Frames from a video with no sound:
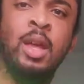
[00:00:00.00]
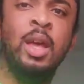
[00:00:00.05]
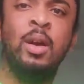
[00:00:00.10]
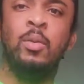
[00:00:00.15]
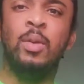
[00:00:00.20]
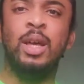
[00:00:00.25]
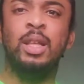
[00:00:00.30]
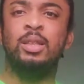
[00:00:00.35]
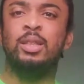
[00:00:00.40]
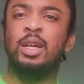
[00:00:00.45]

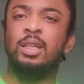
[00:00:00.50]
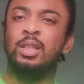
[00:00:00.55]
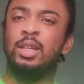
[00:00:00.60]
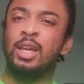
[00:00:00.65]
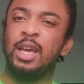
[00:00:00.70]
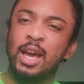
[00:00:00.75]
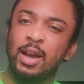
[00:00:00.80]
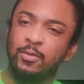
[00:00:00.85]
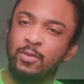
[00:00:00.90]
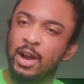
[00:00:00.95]
Went, talked to the
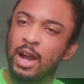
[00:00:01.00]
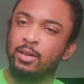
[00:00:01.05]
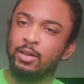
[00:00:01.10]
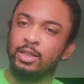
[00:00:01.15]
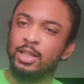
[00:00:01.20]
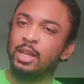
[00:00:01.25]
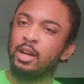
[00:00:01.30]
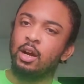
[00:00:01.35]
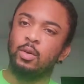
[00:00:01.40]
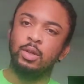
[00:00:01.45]
guy for hours
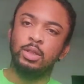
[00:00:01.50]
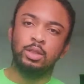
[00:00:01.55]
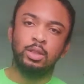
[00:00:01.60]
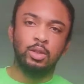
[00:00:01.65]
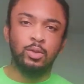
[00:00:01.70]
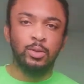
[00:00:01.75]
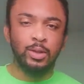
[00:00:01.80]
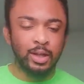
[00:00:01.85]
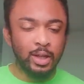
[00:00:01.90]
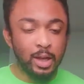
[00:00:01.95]
like I always
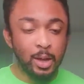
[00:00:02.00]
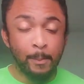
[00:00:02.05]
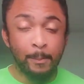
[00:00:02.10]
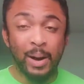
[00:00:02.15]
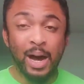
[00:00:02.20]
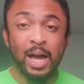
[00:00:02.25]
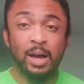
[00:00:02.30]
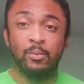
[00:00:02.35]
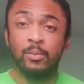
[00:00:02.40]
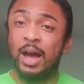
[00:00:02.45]
do.
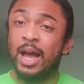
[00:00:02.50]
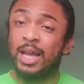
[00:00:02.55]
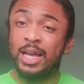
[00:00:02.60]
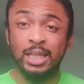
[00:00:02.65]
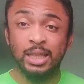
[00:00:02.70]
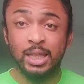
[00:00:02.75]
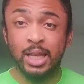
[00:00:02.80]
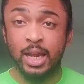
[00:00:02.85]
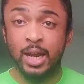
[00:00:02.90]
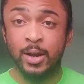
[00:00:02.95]
But I
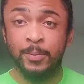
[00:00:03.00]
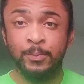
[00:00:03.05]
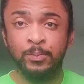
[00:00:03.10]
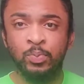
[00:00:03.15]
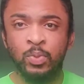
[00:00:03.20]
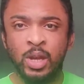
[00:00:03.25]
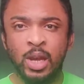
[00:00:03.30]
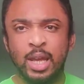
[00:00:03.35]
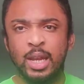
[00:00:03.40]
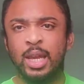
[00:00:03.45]
get there
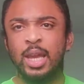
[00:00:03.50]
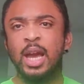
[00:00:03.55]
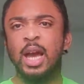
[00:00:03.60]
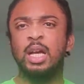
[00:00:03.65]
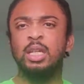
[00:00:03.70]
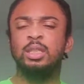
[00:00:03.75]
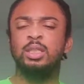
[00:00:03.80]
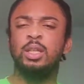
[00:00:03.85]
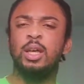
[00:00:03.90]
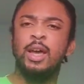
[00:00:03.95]
and the
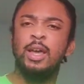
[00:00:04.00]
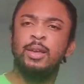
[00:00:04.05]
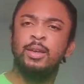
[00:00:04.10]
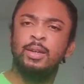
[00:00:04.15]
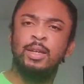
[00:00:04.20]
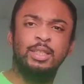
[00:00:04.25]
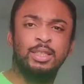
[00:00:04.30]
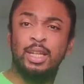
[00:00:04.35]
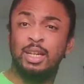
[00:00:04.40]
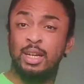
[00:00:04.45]
guy's like,
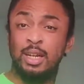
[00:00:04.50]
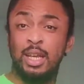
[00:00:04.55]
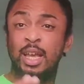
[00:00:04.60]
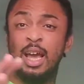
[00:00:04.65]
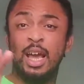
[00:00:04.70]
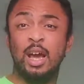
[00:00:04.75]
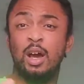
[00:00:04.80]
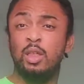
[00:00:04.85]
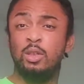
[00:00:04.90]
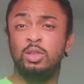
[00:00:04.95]
he
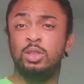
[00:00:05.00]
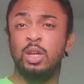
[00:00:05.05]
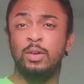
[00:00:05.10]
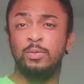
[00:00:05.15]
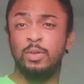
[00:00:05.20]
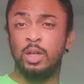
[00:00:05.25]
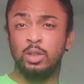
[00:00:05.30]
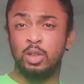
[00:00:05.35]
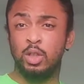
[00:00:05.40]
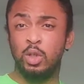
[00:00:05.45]
got other stuff
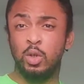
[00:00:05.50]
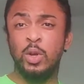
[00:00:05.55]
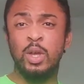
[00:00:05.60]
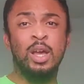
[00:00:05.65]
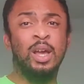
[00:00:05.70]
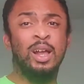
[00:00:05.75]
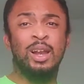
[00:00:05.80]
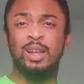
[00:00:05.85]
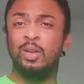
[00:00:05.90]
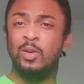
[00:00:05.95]
there too.
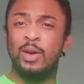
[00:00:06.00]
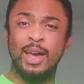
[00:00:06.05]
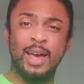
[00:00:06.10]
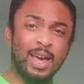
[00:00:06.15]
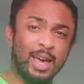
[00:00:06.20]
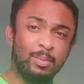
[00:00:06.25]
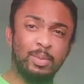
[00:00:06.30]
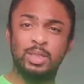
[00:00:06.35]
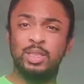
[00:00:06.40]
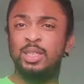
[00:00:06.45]
A little
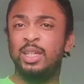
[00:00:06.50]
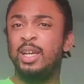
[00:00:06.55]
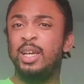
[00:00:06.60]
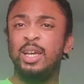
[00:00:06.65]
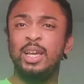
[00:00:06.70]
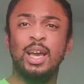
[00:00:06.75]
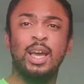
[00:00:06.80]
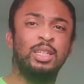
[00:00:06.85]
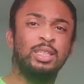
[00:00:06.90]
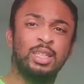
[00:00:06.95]
ab machine.
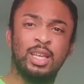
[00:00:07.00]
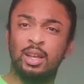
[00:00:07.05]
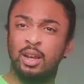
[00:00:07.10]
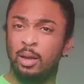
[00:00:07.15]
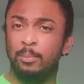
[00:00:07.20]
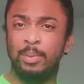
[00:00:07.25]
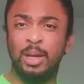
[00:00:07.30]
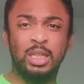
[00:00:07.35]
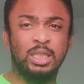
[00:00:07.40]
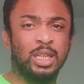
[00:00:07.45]
He's on a
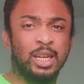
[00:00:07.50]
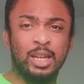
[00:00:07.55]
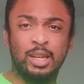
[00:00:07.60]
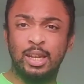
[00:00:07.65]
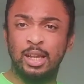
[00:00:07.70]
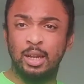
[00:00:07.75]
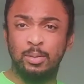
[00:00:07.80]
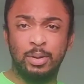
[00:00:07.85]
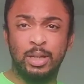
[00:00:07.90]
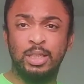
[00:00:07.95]
bench. I didn't
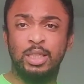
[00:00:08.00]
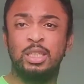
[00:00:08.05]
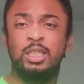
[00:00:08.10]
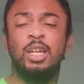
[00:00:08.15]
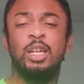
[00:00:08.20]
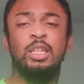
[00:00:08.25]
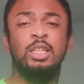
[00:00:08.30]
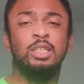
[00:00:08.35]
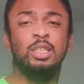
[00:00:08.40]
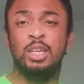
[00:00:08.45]
need a bench. He's
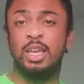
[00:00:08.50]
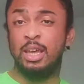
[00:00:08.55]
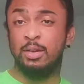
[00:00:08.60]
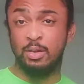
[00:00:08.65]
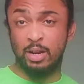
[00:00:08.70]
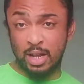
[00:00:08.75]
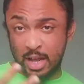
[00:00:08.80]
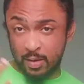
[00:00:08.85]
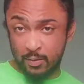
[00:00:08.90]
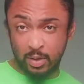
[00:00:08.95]
trying to just get rid
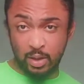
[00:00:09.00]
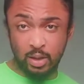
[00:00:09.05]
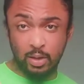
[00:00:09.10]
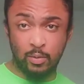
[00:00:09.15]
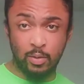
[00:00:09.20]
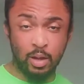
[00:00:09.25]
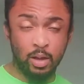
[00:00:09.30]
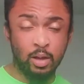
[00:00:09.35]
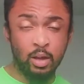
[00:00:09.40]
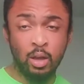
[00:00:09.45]
of everything,
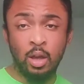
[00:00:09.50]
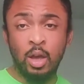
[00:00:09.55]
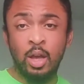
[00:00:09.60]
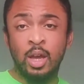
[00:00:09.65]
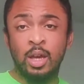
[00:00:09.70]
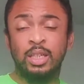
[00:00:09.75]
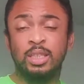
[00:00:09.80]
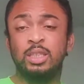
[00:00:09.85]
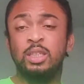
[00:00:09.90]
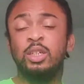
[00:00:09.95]
right?
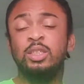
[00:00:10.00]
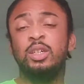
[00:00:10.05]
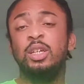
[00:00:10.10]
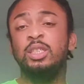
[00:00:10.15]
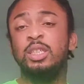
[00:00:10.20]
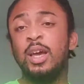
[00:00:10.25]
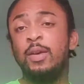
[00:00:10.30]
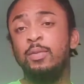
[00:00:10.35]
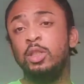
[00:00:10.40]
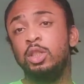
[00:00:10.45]
Because it turns out
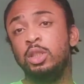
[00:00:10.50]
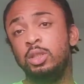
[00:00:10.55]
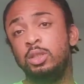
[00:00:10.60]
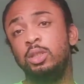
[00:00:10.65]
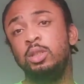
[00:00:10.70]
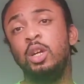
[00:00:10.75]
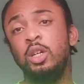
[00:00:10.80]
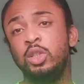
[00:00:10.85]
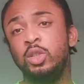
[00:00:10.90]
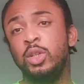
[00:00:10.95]
he's having
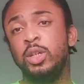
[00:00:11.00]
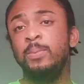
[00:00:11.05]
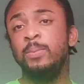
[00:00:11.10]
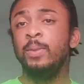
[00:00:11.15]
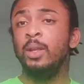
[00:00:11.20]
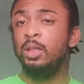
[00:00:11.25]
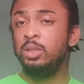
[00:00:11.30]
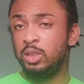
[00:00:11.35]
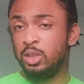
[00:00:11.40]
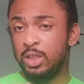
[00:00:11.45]
surgery,
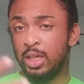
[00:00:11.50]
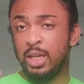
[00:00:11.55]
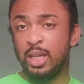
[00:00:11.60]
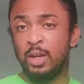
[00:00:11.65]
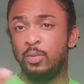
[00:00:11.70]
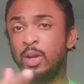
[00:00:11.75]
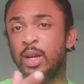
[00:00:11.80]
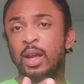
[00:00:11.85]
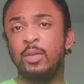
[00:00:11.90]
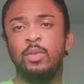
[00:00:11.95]
so he's trying to
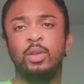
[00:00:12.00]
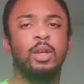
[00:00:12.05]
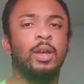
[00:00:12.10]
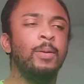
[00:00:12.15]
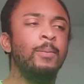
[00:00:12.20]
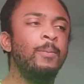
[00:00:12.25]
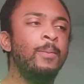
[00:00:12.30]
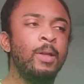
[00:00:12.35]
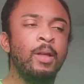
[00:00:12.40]
get rid of everything.